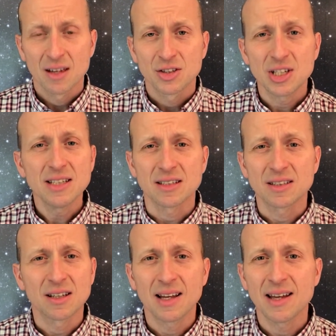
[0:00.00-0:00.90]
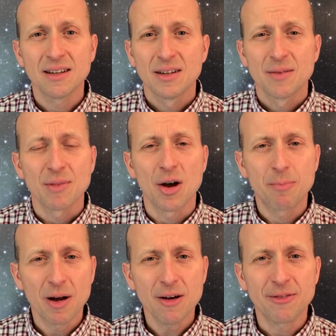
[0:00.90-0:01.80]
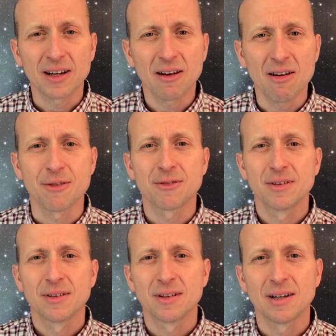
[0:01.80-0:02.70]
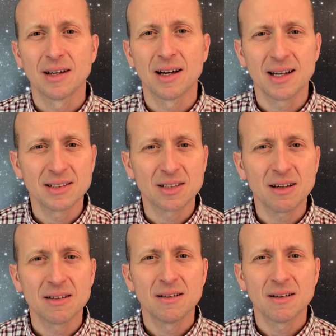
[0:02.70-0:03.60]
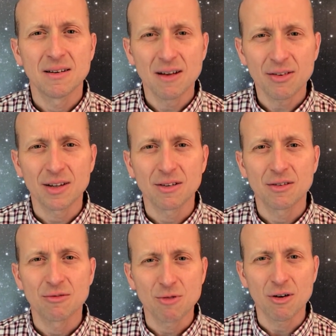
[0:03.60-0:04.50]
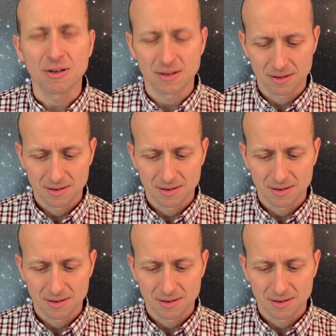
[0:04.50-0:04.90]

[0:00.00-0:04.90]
Jesus had led a perfect life and done nothing wrong,